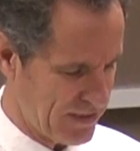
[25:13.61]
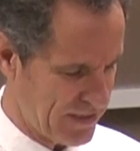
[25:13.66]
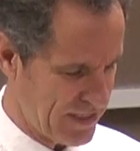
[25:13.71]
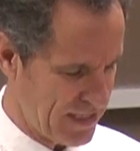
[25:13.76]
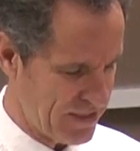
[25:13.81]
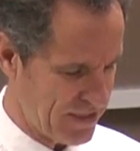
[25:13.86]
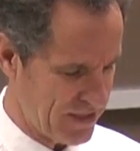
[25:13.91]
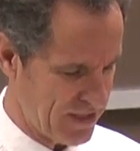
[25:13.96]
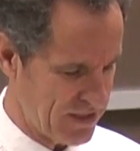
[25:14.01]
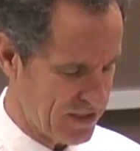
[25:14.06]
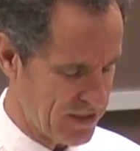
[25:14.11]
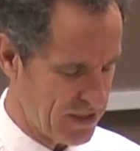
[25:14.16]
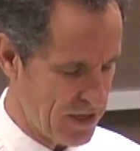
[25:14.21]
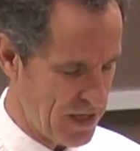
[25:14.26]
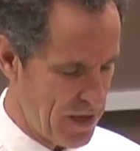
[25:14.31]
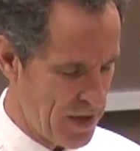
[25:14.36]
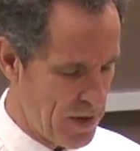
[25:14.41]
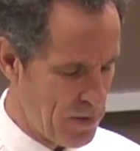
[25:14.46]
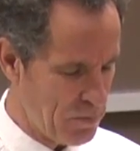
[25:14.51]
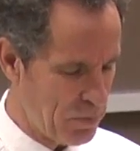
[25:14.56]
decisions.
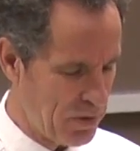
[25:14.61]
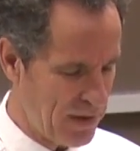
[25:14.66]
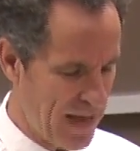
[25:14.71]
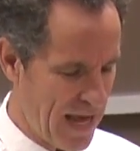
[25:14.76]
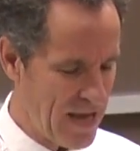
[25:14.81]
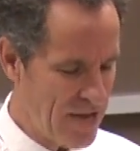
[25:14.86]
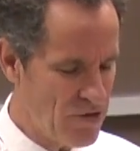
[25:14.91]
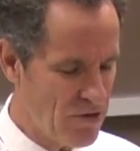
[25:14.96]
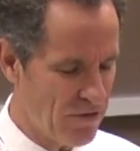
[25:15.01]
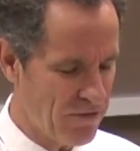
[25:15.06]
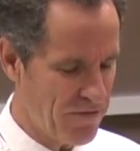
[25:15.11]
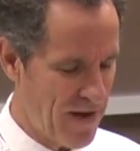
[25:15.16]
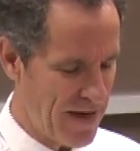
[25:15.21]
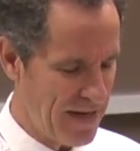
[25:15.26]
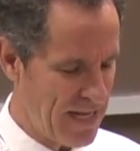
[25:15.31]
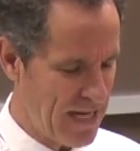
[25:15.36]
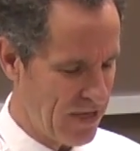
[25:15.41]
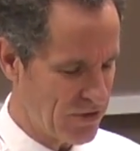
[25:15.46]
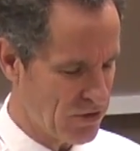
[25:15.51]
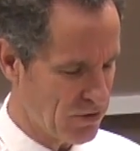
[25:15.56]
Plan your
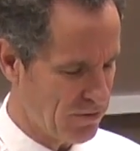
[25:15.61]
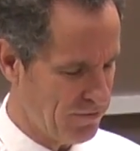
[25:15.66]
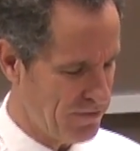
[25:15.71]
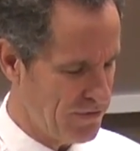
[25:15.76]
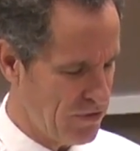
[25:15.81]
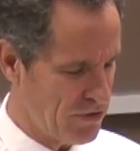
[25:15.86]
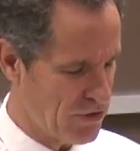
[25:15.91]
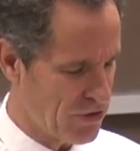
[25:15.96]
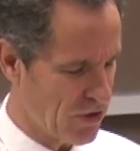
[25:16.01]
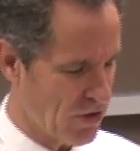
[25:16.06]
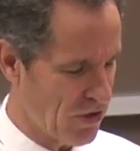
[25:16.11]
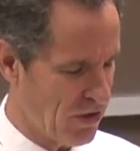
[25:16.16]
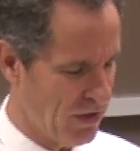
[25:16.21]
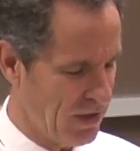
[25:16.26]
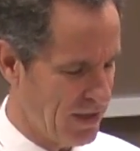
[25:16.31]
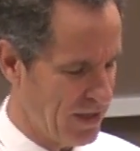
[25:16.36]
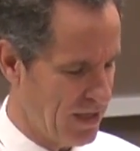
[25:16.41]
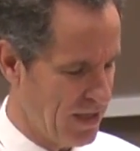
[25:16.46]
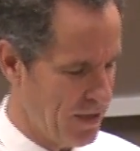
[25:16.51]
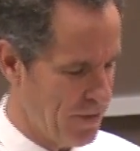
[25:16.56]
financial future
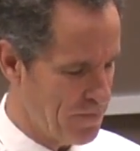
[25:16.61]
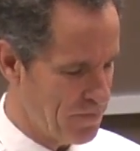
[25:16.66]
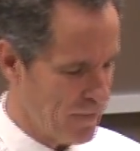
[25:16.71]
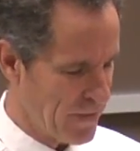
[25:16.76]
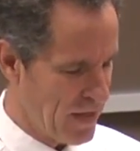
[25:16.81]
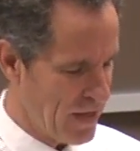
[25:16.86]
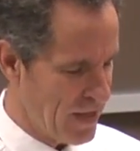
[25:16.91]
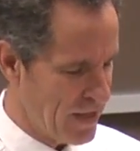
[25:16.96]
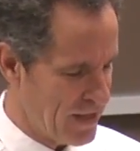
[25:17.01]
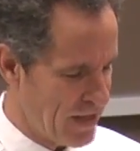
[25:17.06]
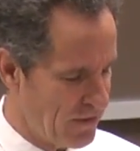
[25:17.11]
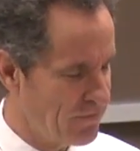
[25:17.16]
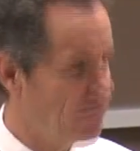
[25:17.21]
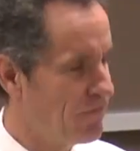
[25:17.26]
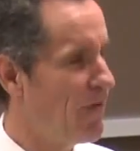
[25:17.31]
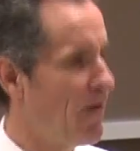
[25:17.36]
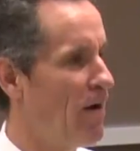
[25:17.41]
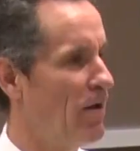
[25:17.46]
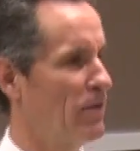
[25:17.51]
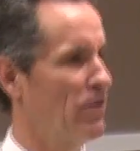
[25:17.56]
early, then
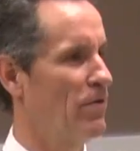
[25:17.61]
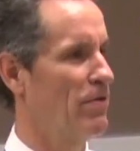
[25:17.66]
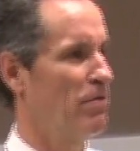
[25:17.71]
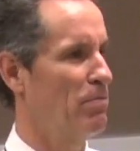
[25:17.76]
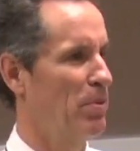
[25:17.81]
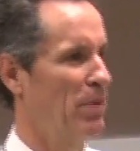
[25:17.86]
follow.